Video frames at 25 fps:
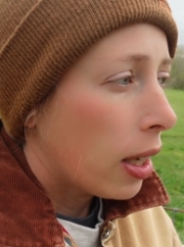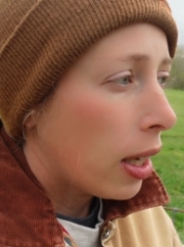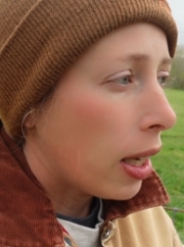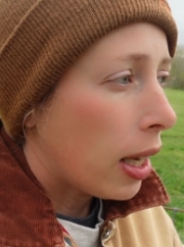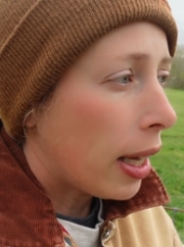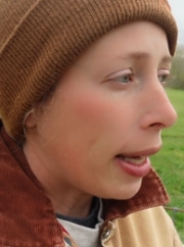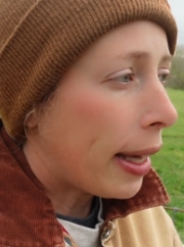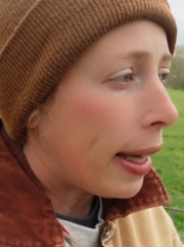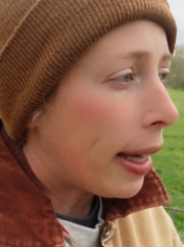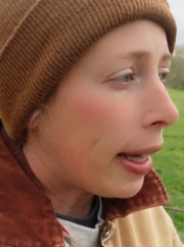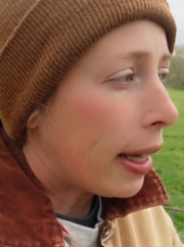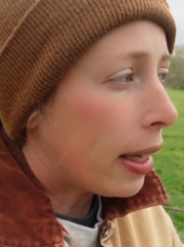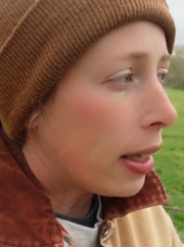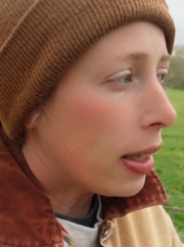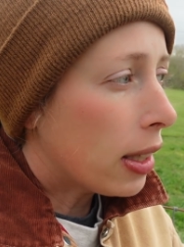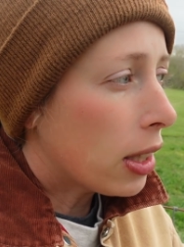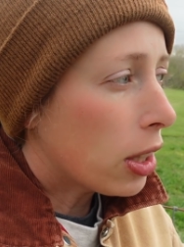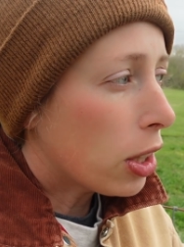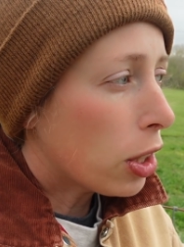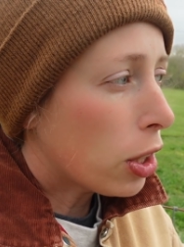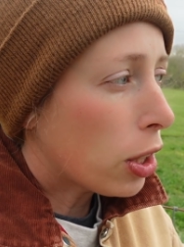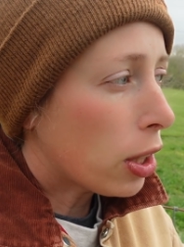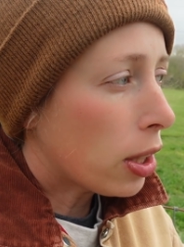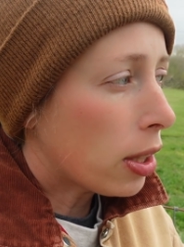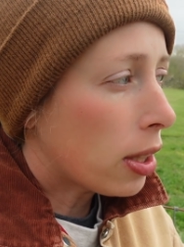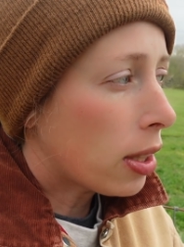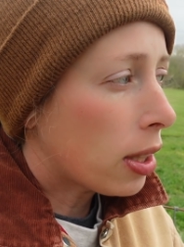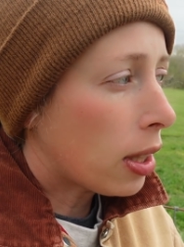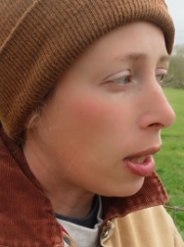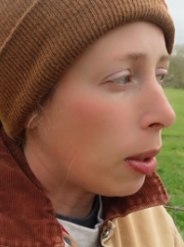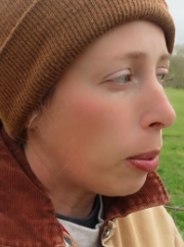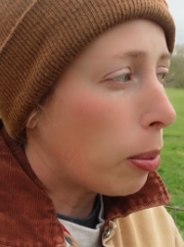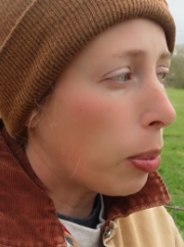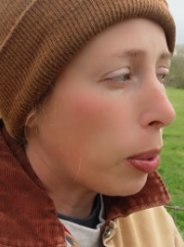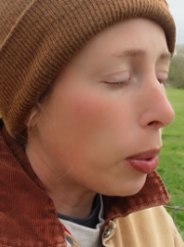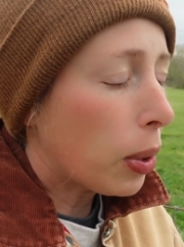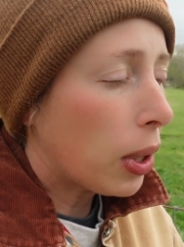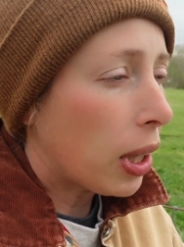and just
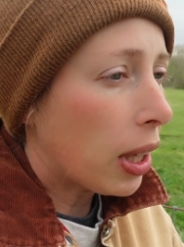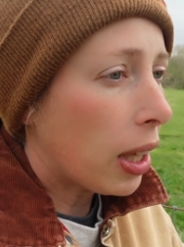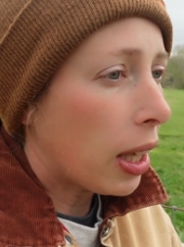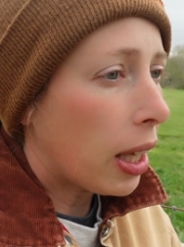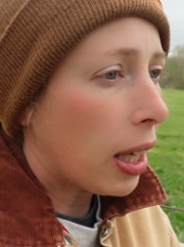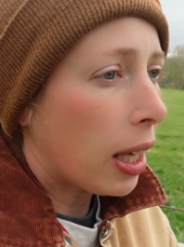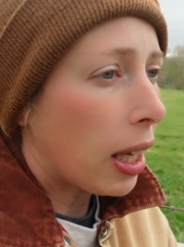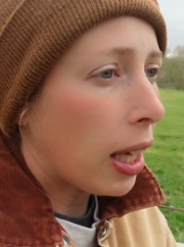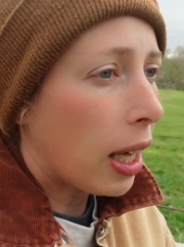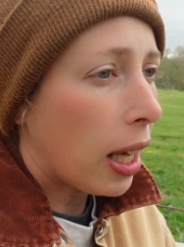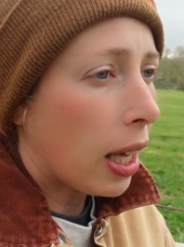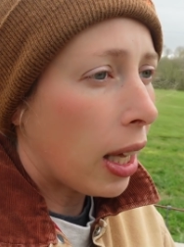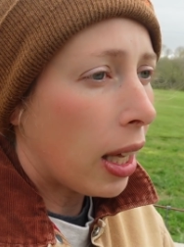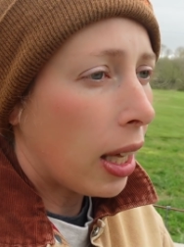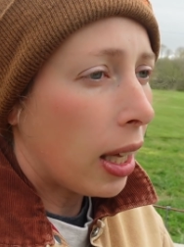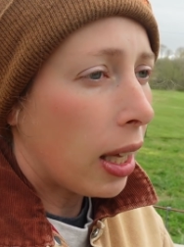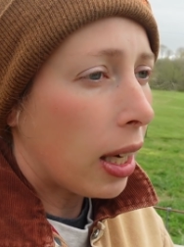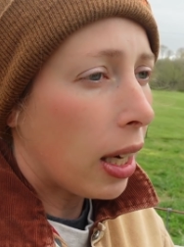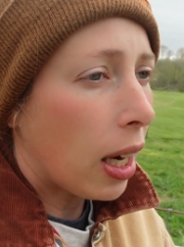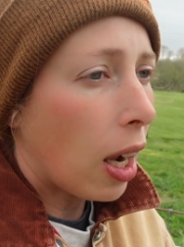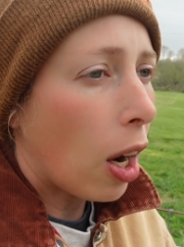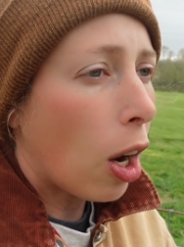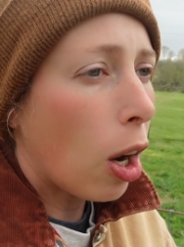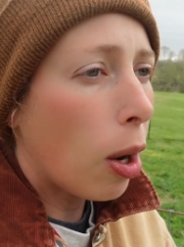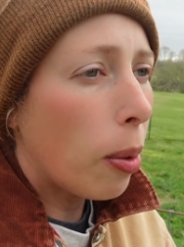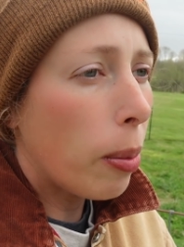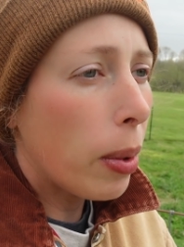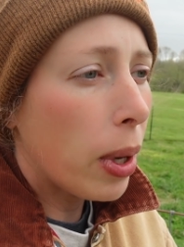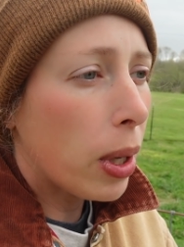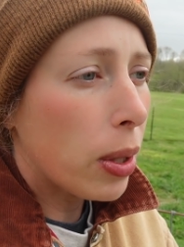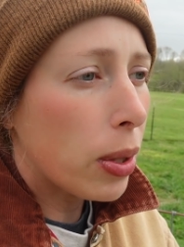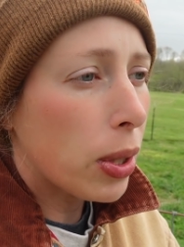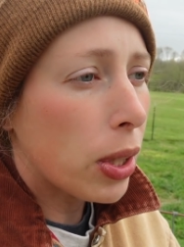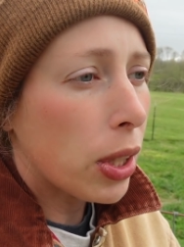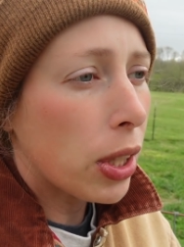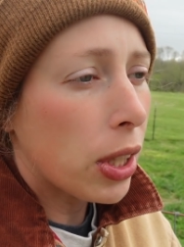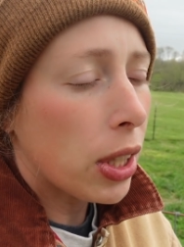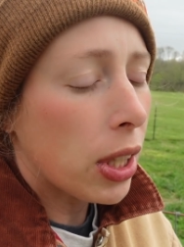completely in
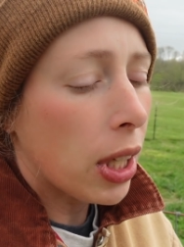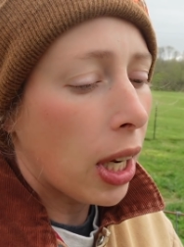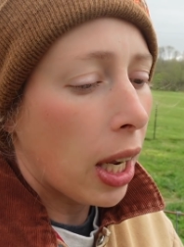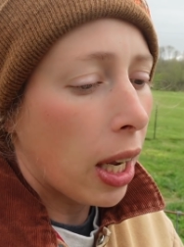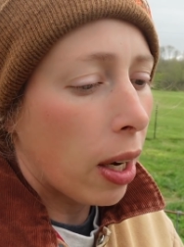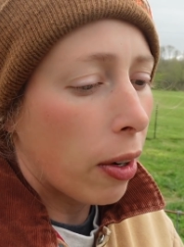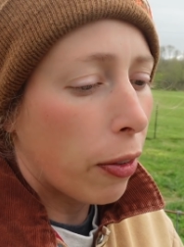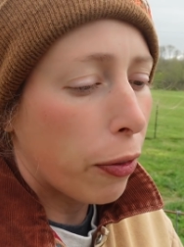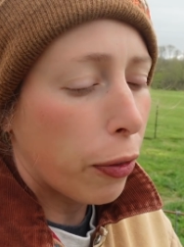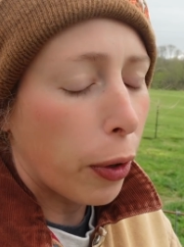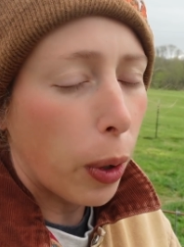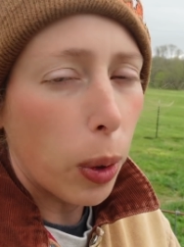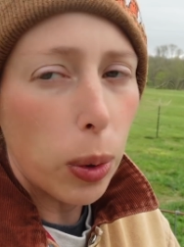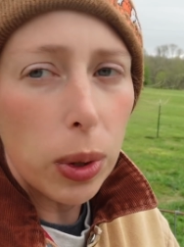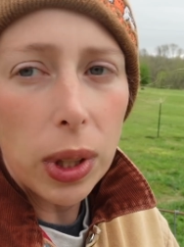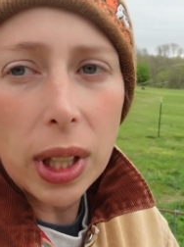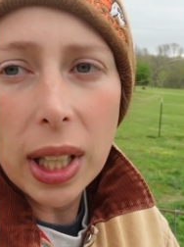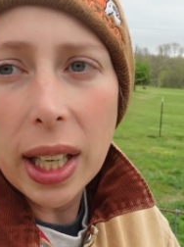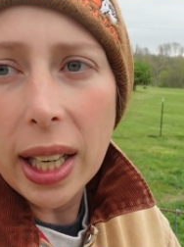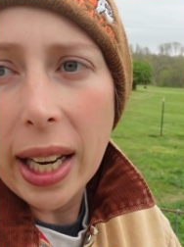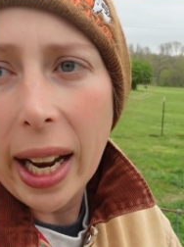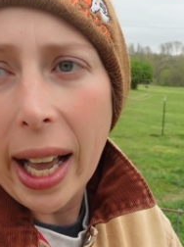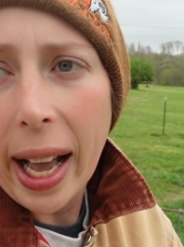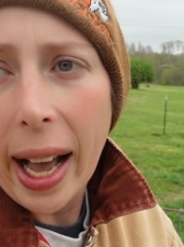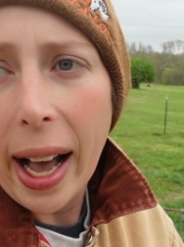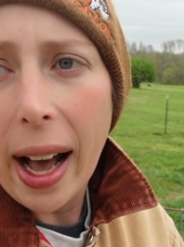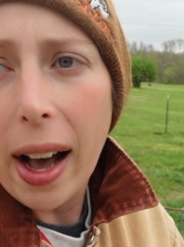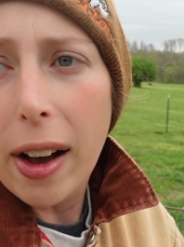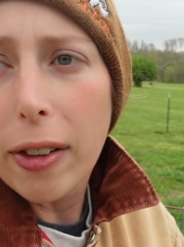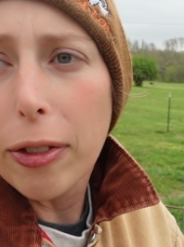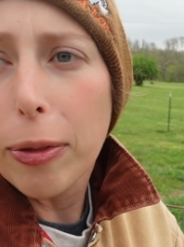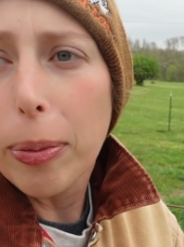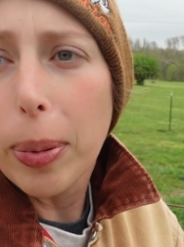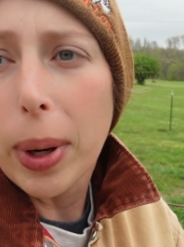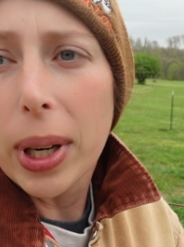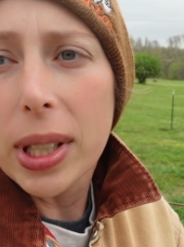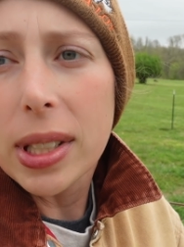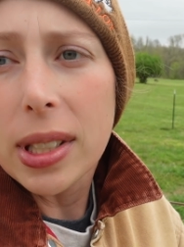almost folded in
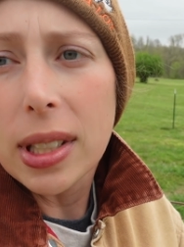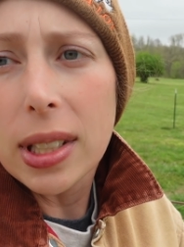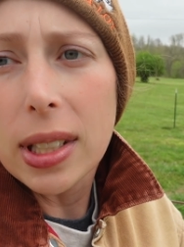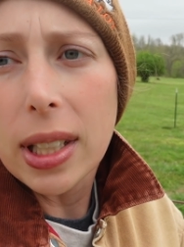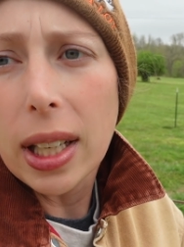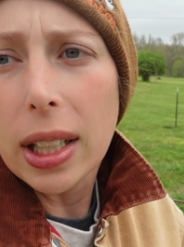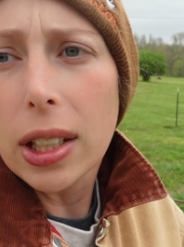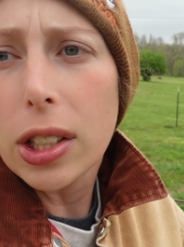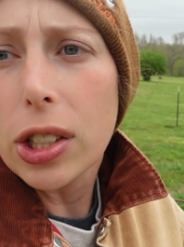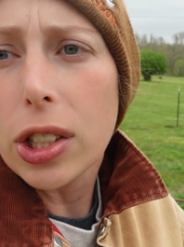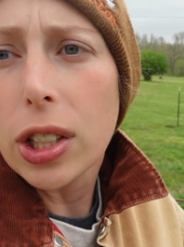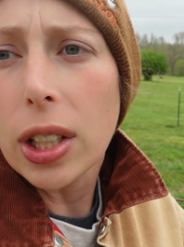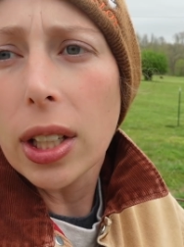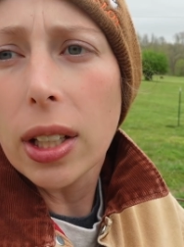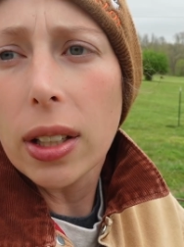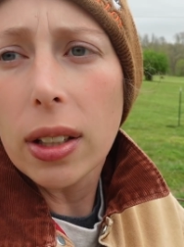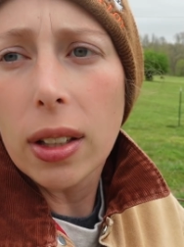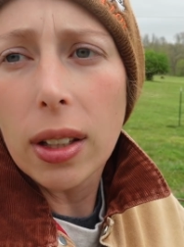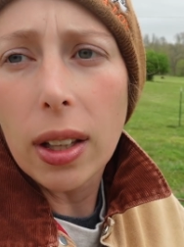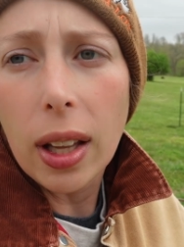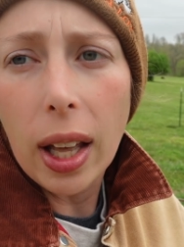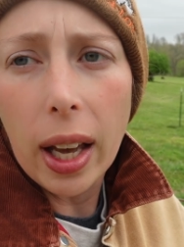half presentation,